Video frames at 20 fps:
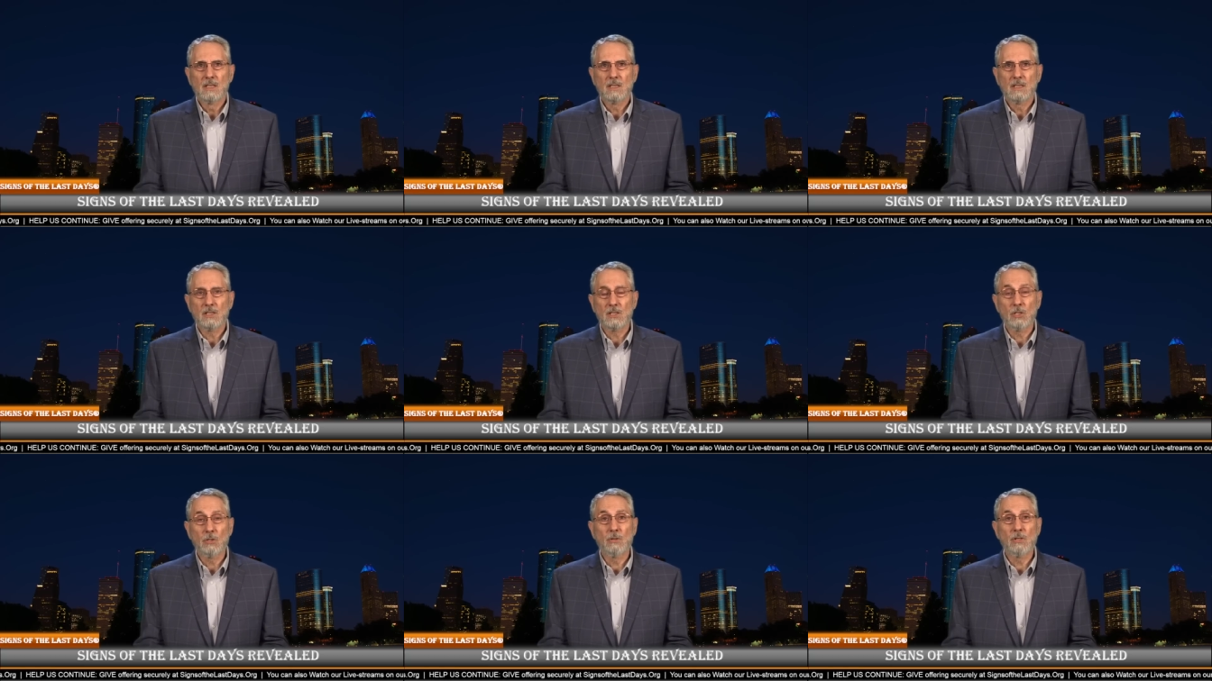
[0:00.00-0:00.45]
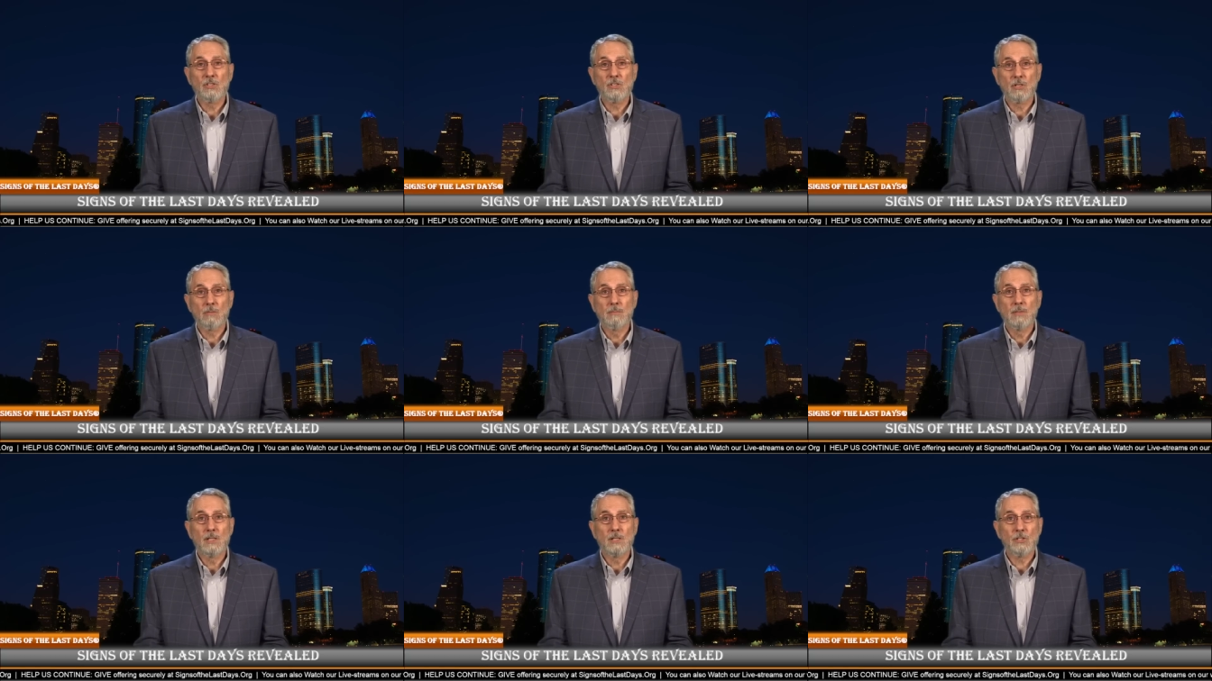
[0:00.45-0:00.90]
The
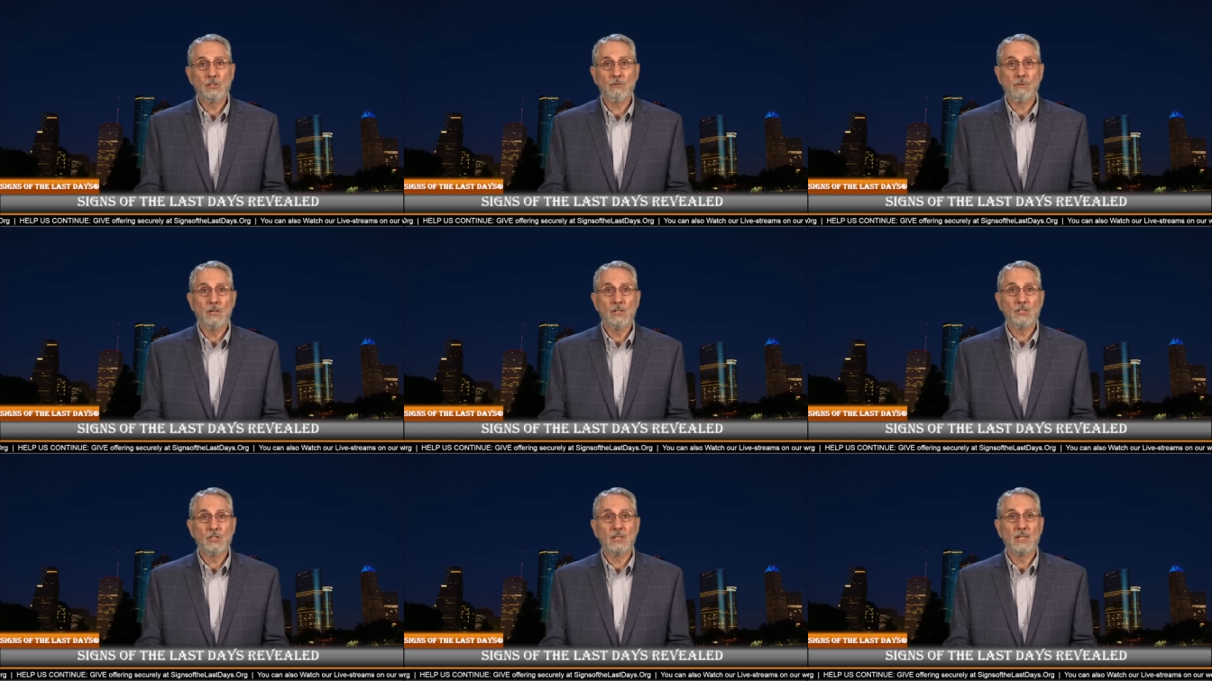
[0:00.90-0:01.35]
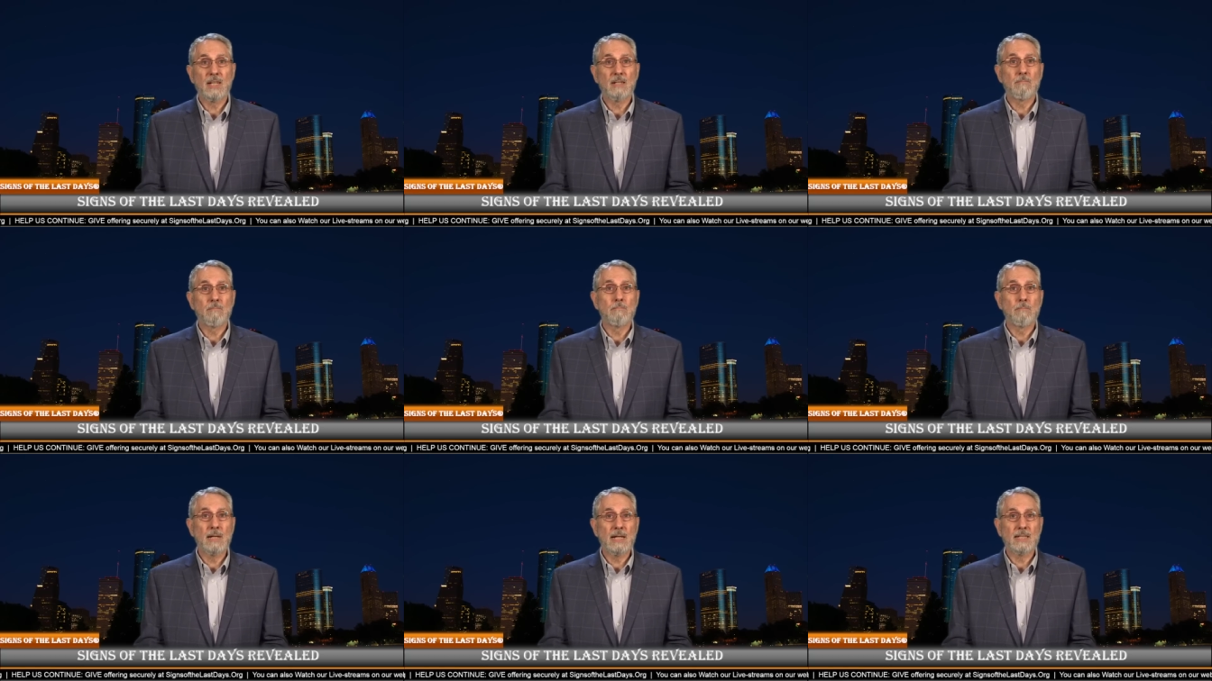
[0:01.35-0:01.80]
U.S. administration
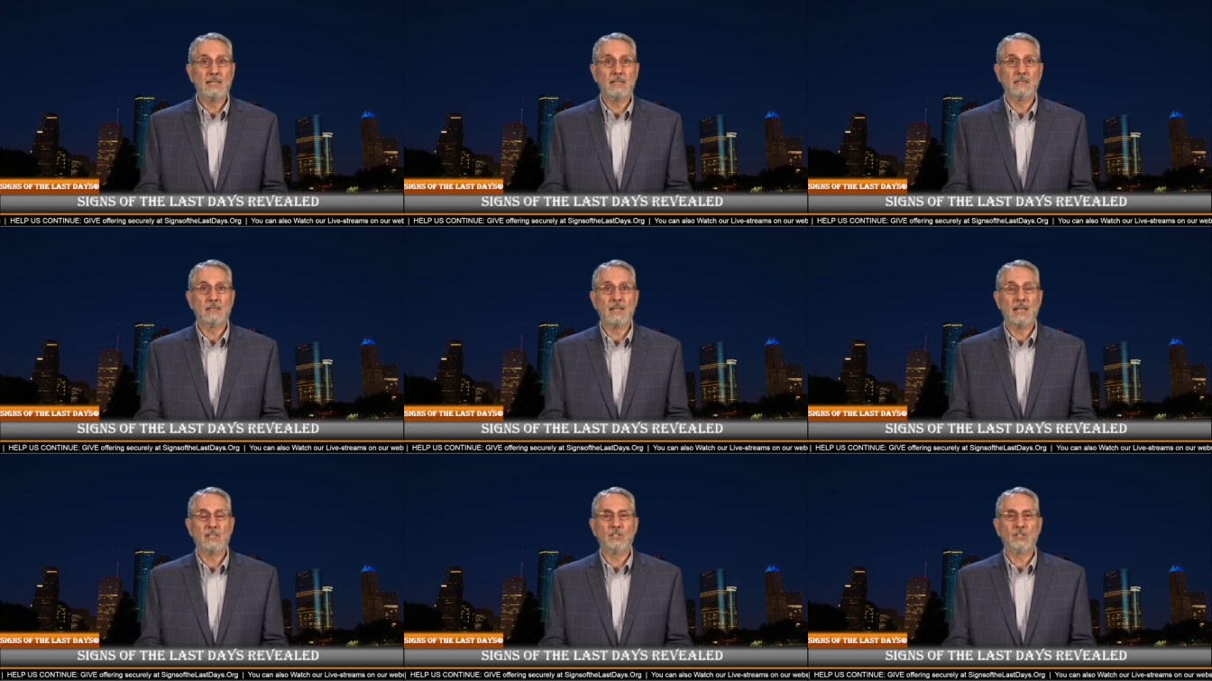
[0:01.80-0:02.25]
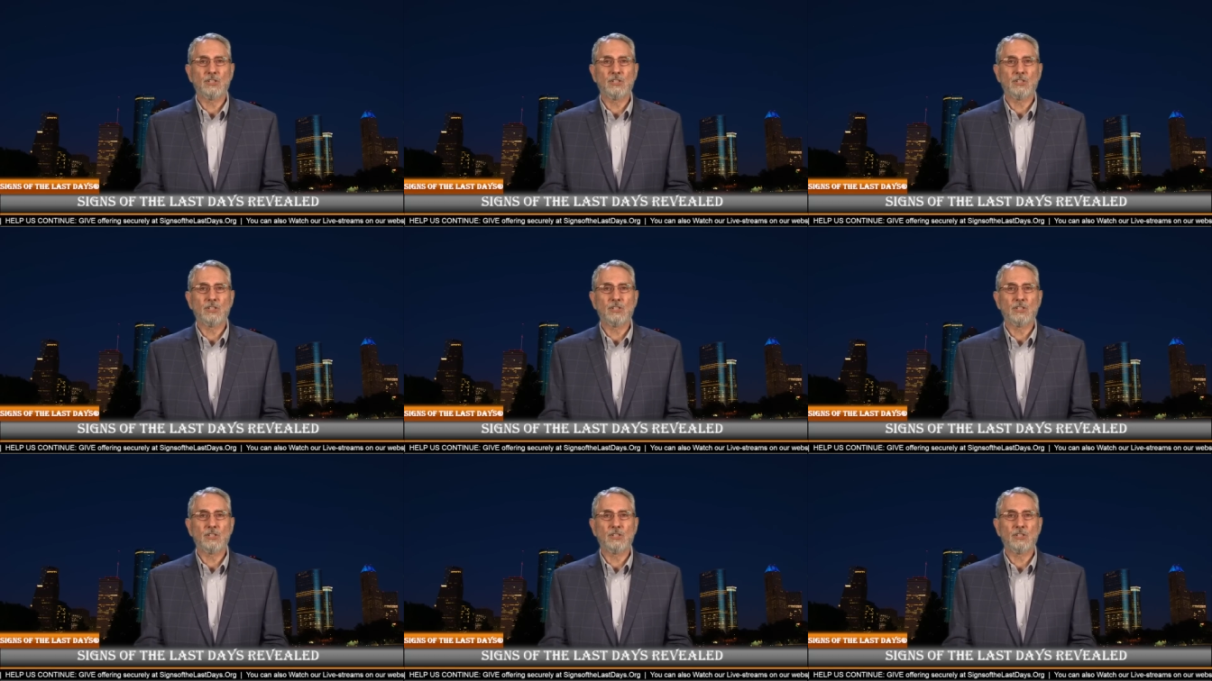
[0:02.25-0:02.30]
admitted that